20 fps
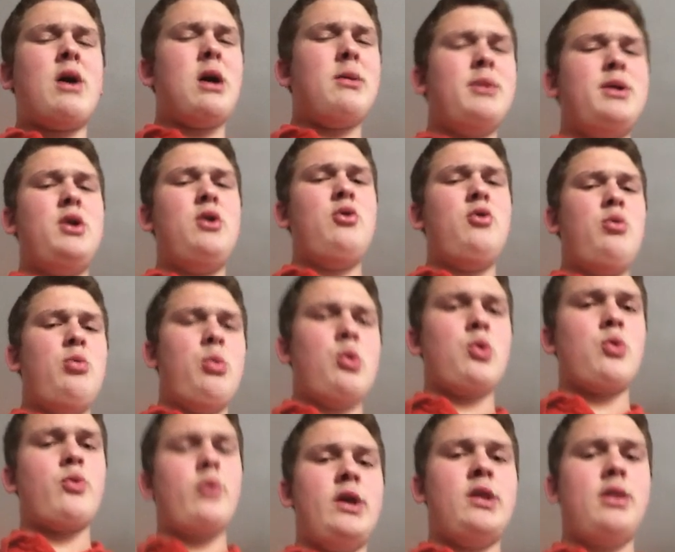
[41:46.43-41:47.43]
do more
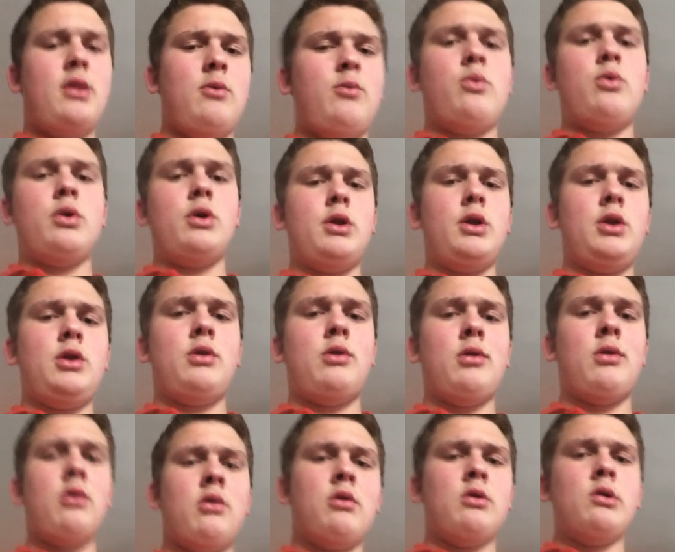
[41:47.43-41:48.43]
recent ones.
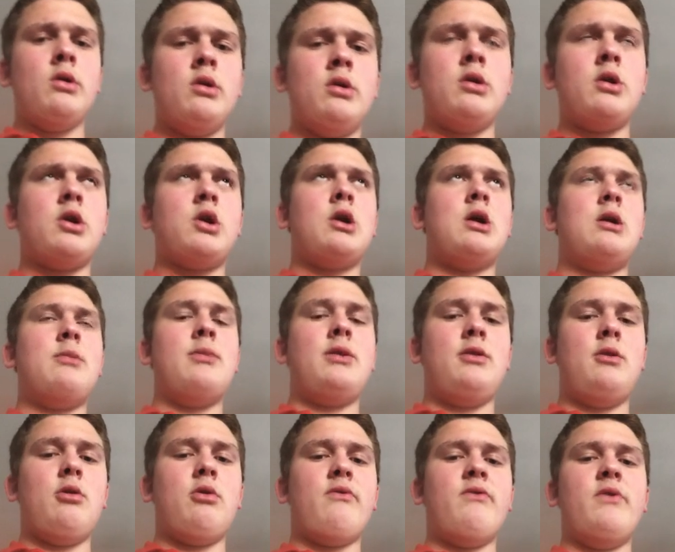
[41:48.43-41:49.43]
Comment in those
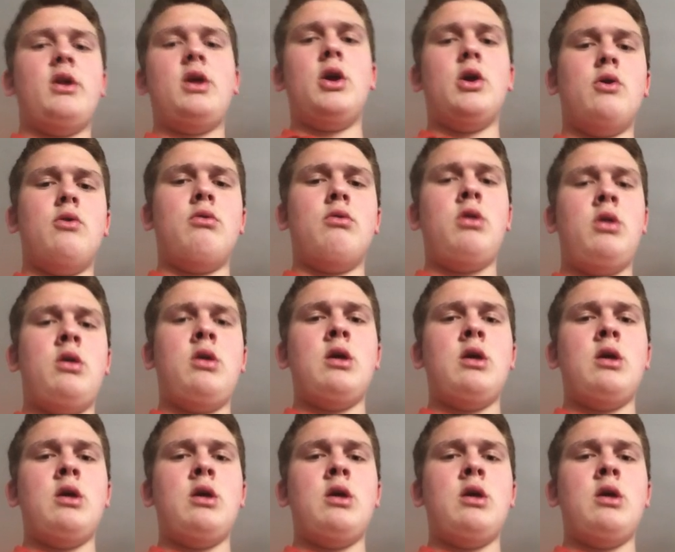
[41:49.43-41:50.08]
videos.